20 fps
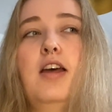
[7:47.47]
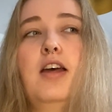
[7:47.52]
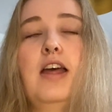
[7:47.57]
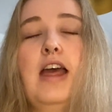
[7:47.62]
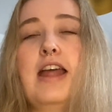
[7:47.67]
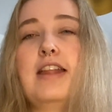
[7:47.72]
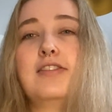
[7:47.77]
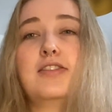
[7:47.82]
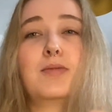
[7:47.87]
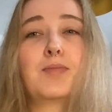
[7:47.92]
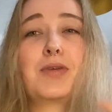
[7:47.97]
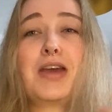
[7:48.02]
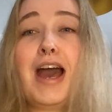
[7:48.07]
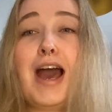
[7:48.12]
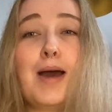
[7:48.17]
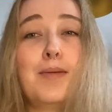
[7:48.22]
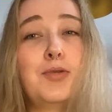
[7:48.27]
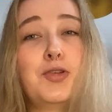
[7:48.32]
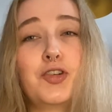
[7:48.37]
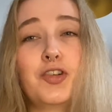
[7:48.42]
ends up
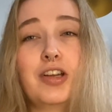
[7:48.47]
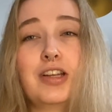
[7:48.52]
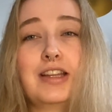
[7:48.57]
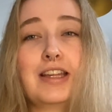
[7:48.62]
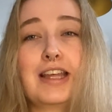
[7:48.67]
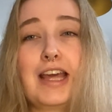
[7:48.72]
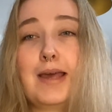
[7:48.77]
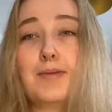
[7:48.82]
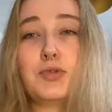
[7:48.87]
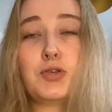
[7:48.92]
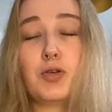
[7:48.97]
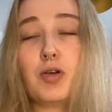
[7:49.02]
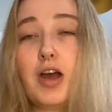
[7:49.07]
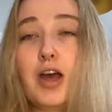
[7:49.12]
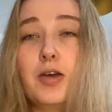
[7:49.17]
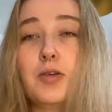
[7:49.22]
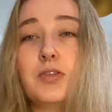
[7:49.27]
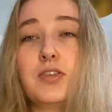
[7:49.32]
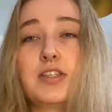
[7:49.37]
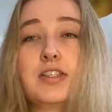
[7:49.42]
capturing the game show
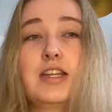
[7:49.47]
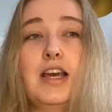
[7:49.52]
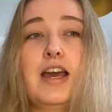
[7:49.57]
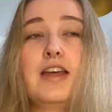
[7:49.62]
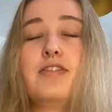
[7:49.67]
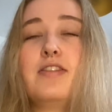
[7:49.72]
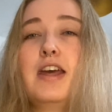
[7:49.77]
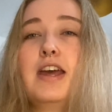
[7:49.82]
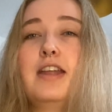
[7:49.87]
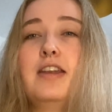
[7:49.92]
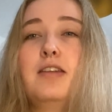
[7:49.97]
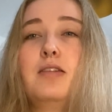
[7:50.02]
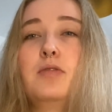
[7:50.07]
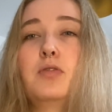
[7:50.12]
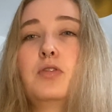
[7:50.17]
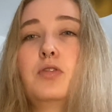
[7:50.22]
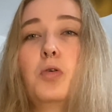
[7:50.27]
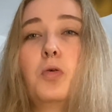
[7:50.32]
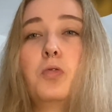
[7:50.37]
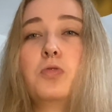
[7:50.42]
host and then
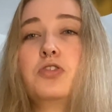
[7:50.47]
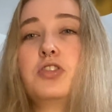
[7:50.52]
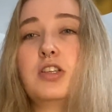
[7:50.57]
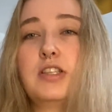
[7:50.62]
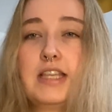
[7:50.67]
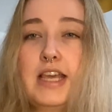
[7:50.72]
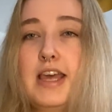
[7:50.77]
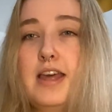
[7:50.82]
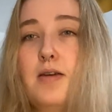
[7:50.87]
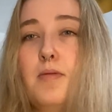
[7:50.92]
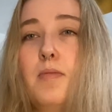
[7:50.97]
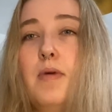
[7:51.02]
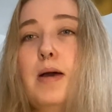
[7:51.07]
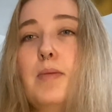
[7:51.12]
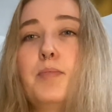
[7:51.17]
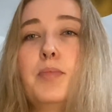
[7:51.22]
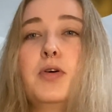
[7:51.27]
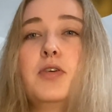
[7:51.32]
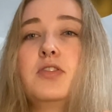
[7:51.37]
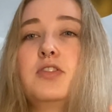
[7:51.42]
tortures him
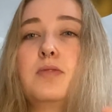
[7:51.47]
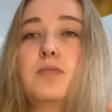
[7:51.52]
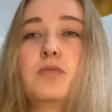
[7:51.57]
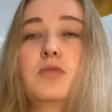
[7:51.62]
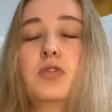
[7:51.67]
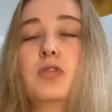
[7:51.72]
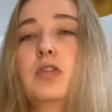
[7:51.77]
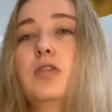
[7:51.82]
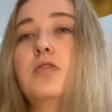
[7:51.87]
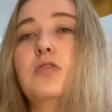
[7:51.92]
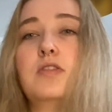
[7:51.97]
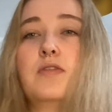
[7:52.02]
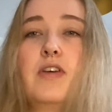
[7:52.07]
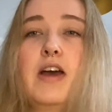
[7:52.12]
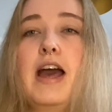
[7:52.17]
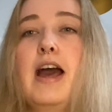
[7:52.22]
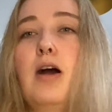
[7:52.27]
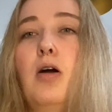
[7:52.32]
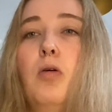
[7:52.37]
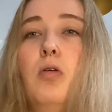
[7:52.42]
and puts him through loads of
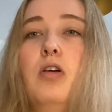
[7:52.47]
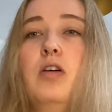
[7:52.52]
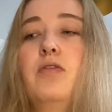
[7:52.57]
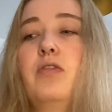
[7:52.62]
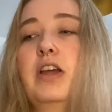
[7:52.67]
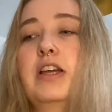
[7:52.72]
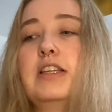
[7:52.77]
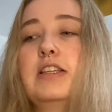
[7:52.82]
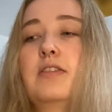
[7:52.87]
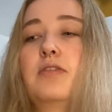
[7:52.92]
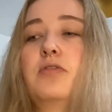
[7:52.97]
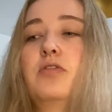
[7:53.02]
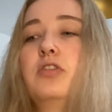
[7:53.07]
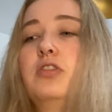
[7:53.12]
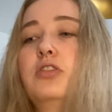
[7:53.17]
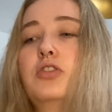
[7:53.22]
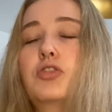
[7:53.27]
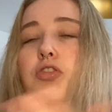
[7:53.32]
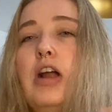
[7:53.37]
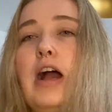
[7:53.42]
hell of like
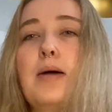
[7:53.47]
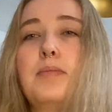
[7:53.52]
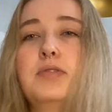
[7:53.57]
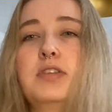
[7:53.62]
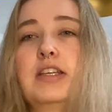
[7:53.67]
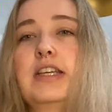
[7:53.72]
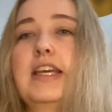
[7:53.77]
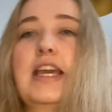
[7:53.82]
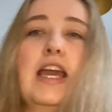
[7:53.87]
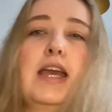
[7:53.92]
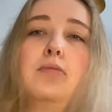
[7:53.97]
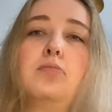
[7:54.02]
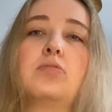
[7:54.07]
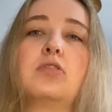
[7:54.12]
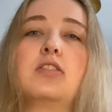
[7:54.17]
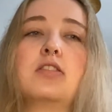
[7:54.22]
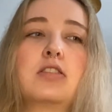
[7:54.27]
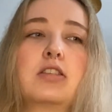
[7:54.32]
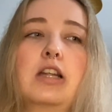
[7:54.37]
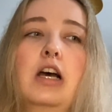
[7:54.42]
different traps and games
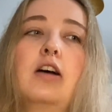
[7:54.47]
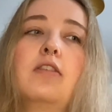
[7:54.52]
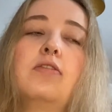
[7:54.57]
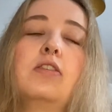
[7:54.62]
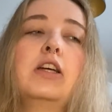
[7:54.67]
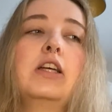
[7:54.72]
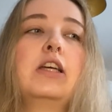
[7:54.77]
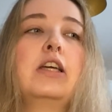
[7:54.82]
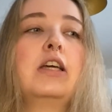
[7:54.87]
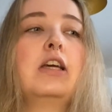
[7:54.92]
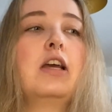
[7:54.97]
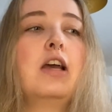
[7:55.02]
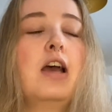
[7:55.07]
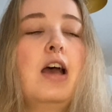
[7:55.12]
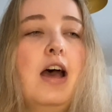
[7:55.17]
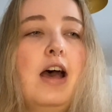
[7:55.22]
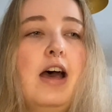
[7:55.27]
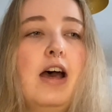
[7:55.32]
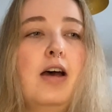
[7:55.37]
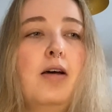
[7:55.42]
and stuff.
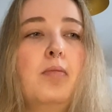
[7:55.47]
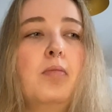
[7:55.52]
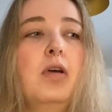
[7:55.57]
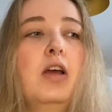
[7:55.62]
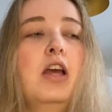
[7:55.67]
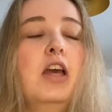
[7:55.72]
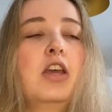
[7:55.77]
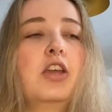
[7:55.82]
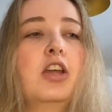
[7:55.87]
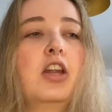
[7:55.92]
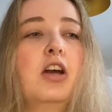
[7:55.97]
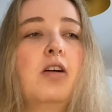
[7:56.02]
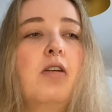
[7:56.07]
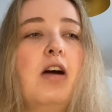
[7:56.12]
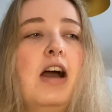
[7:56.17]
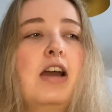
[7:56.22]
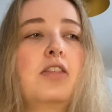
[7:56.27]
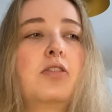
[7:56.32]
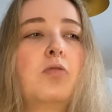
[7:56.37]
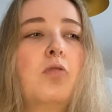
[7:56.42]
You know,
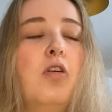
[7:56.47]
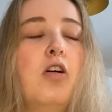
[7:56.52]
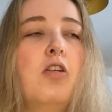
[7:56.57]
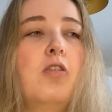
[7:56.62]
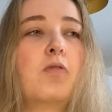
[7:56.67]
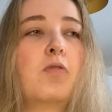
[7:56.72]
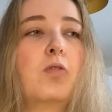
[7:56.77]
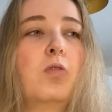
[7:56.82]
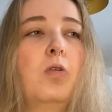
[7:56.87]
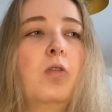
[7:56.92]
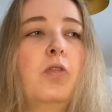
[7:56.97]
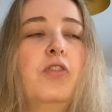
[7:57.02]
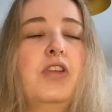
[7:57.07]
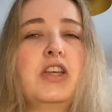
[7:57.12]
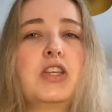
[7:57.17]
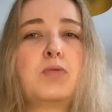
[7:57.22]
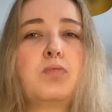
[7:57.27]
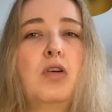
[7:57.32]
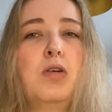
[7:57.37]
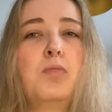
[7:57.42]
I thought overall
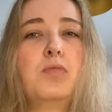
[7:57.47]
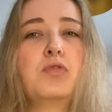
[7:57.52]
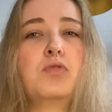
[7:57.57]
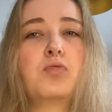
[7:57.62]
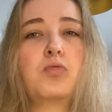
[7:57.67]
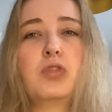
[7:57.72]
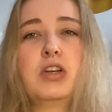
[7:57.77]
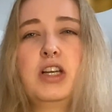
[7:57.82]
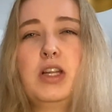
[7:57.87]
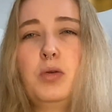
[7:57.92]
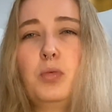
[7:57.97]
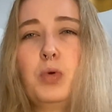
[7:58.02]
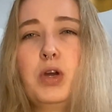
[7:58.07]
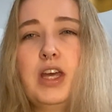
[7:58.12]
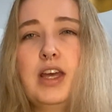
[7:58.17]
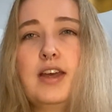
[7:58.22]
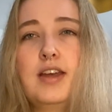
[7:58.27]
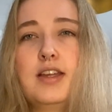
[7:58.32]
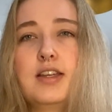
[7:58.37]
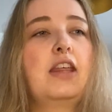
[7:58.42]
this one was really
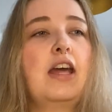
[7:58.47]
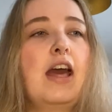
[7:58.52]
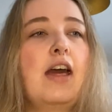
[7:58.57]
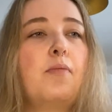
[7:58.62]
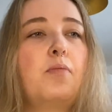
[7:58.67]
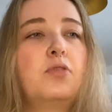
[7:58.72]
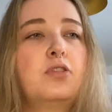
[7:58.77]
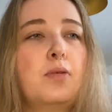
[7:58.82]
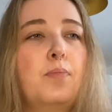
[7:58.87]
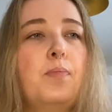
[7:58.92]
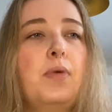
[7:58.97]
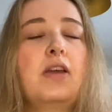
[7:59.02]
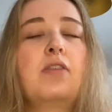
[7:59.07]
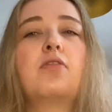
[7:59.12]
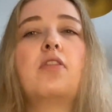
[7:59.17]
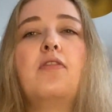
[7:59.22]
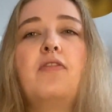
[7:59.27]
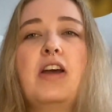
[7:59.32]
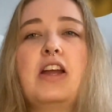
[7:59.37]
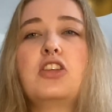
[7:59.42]
weird. There was a big
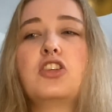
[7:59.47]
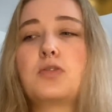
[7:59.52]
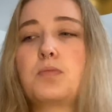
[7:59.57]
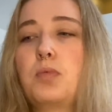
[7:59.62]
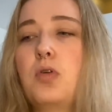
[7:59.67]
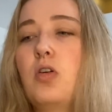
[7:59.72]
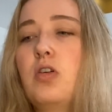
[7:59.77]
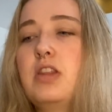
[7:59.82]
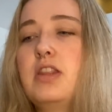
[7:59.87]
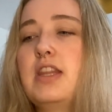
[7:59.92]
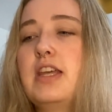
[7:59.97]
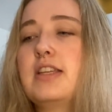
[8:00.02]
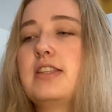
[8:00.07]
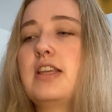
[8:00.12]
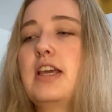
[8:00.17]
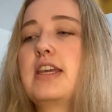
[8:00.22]
revenge plot in this. I